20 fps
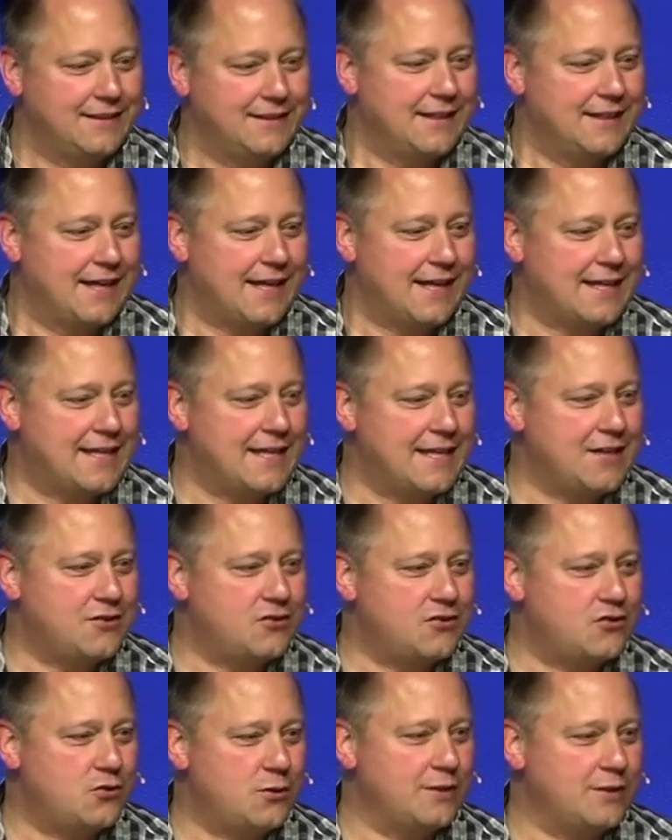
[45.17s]
I can't
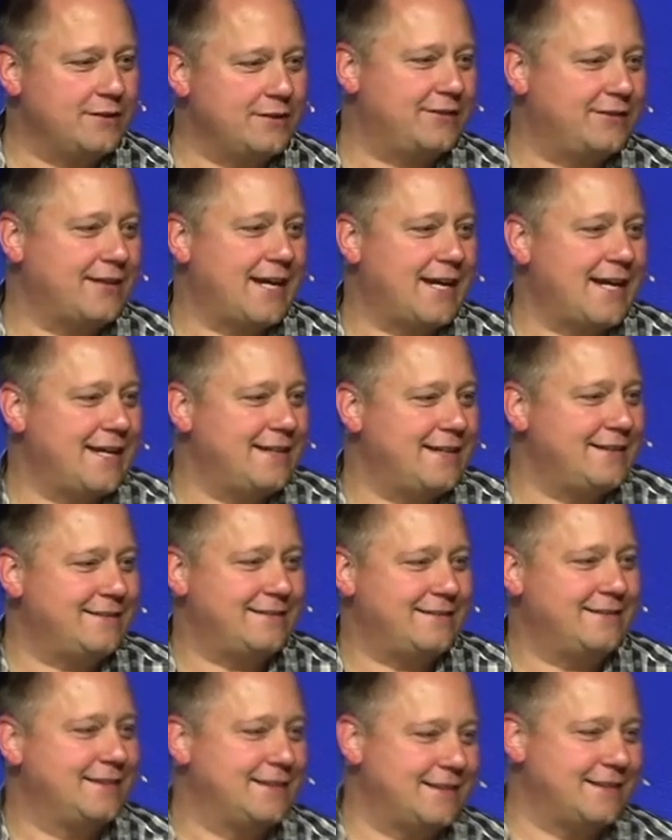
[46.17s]
short sight
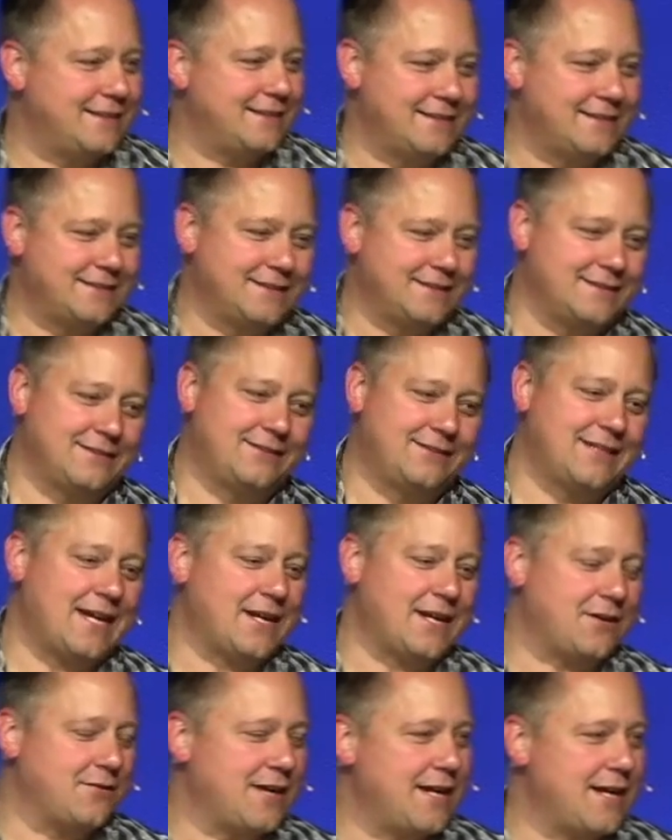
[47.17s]
uh,
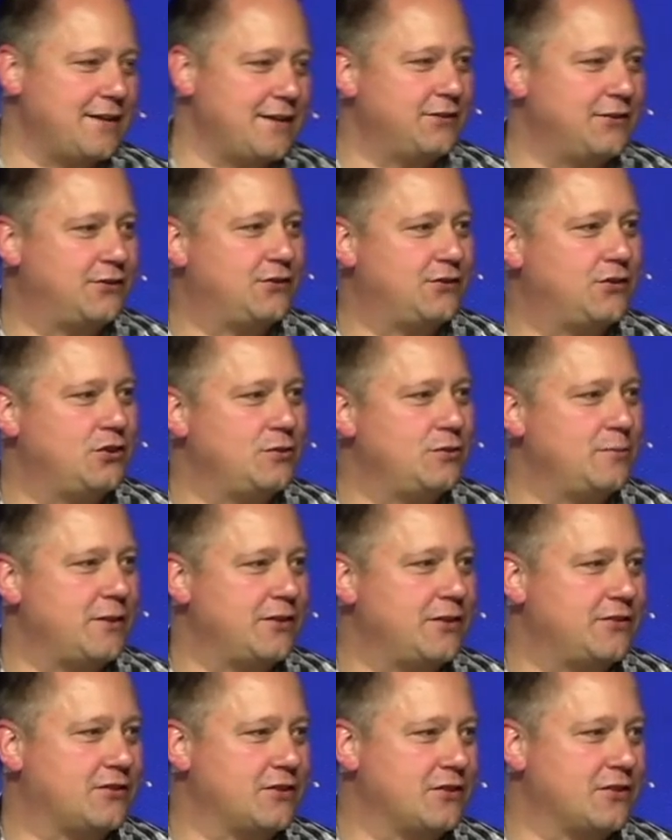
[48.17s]
Zechariah. There's too
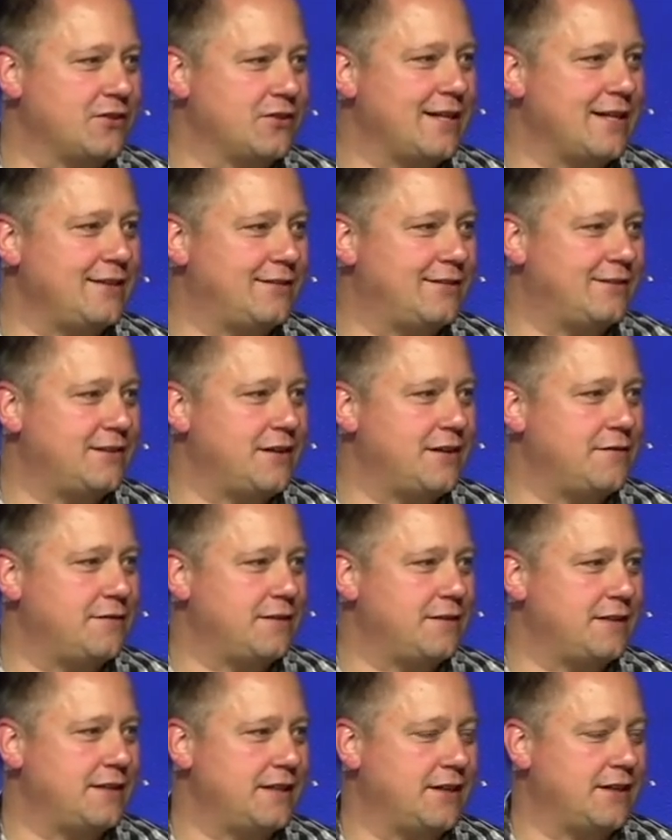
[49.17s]
much great stuff
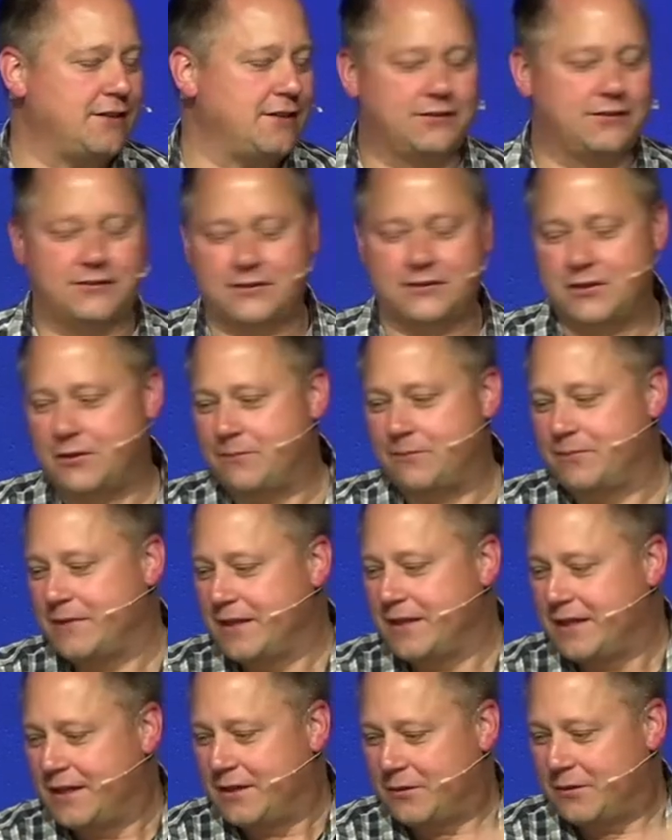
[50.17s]
in there. So,
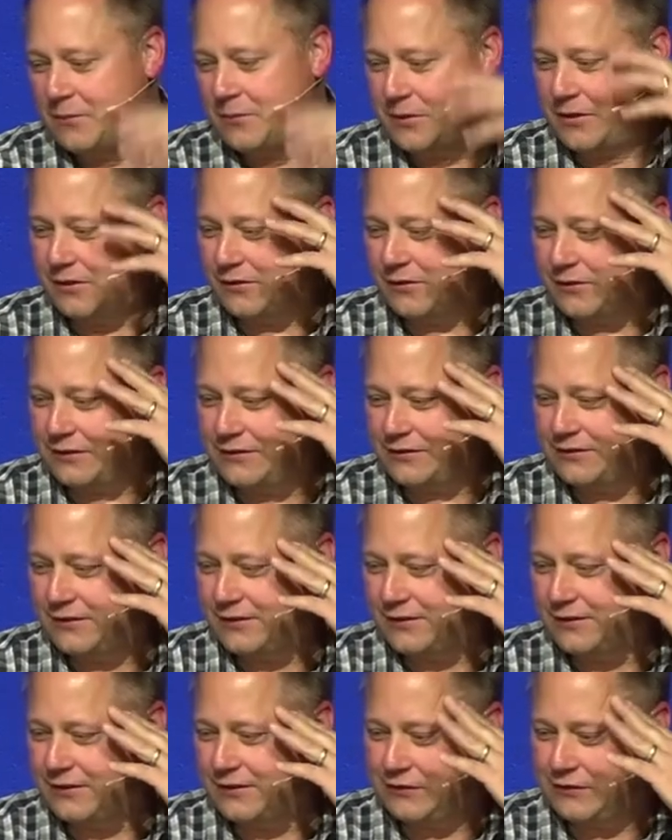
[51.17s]
we are going
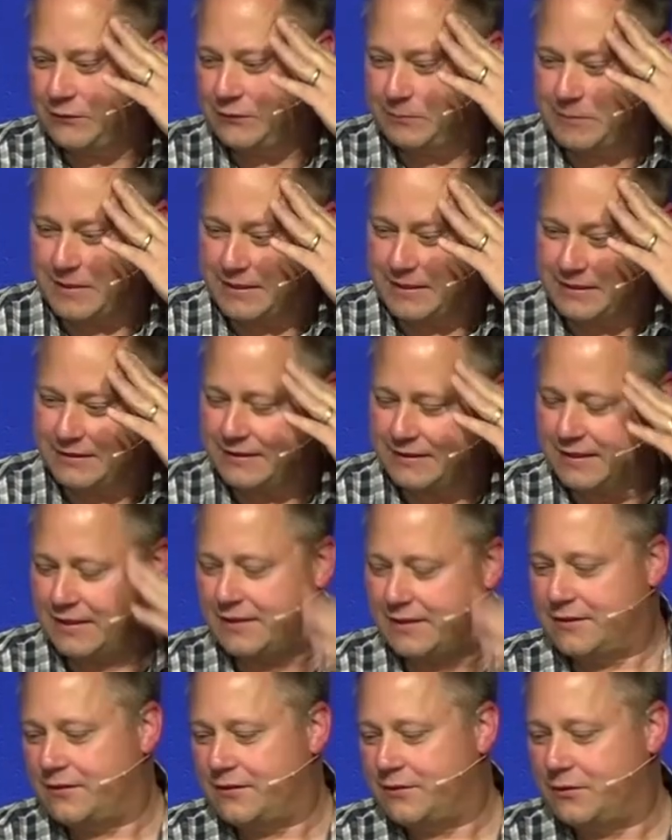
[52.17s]
to spend
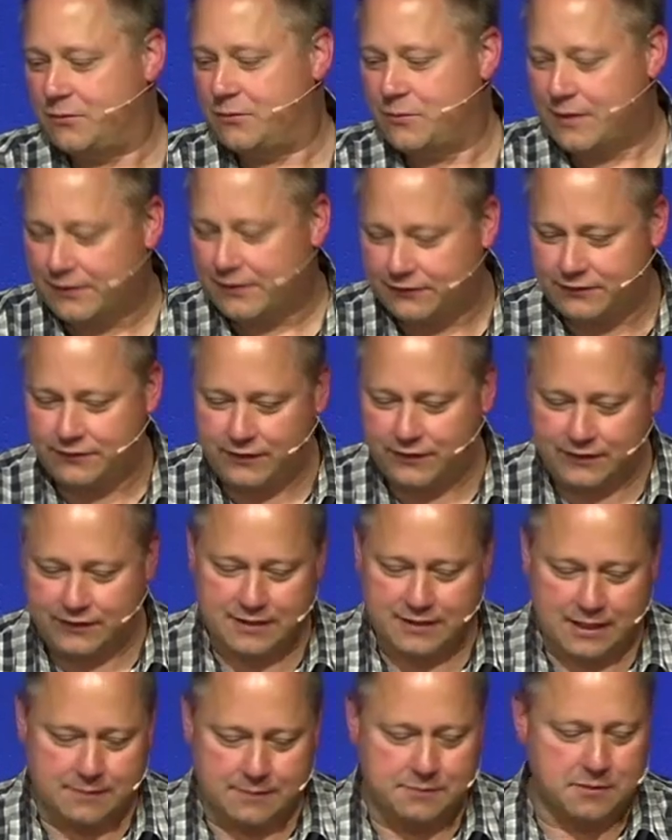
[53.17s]
uh, the rest of our
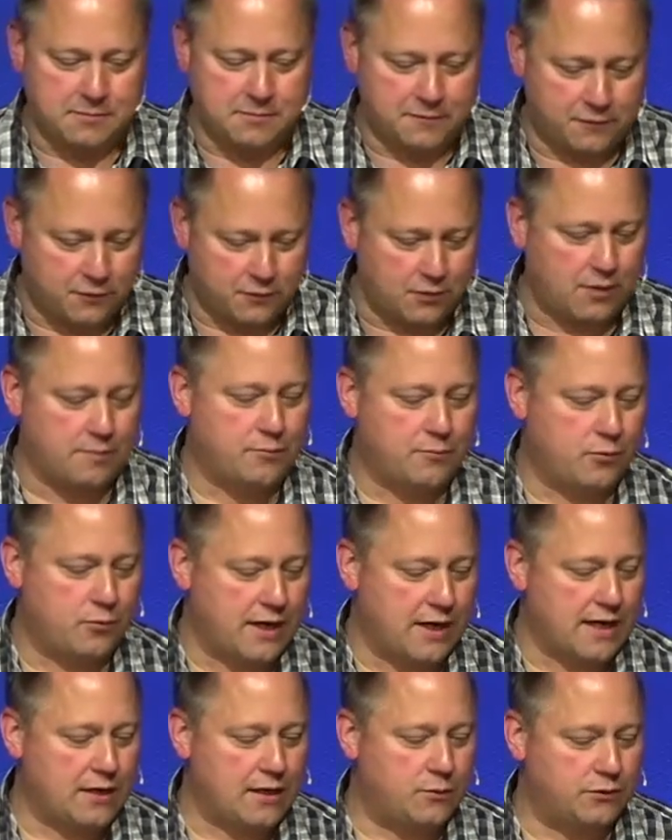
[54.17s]
time here before our
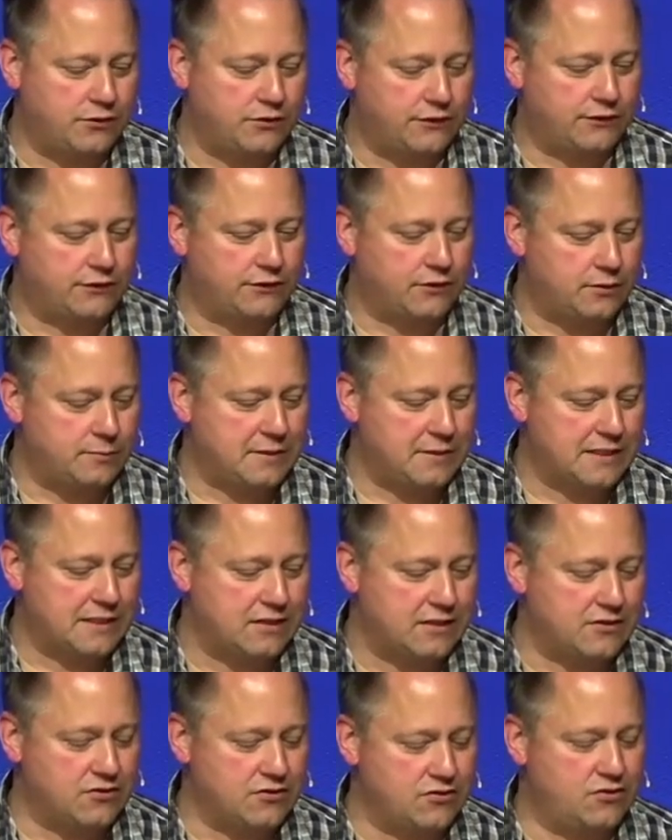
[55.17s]
break, which is going to
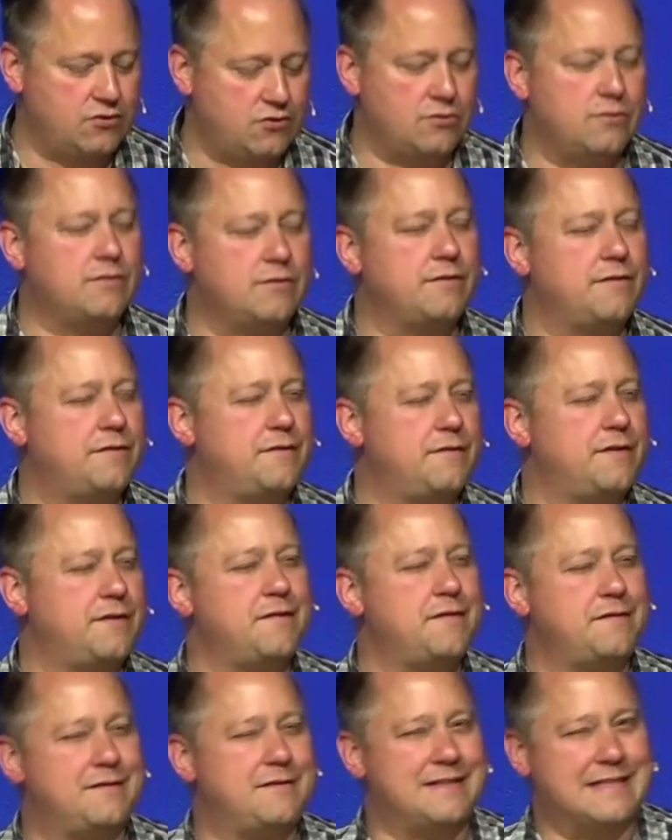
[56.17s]
begin June
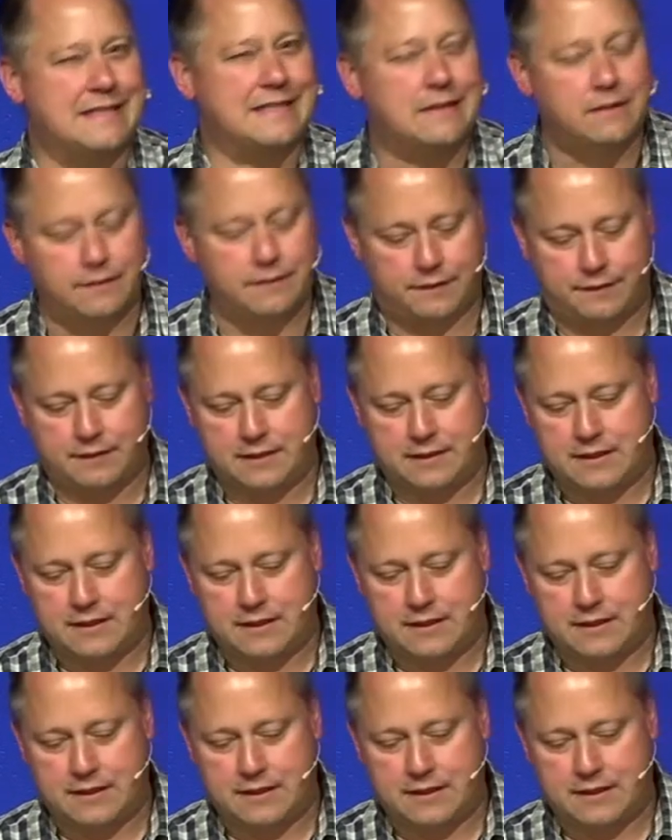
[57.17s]
15th.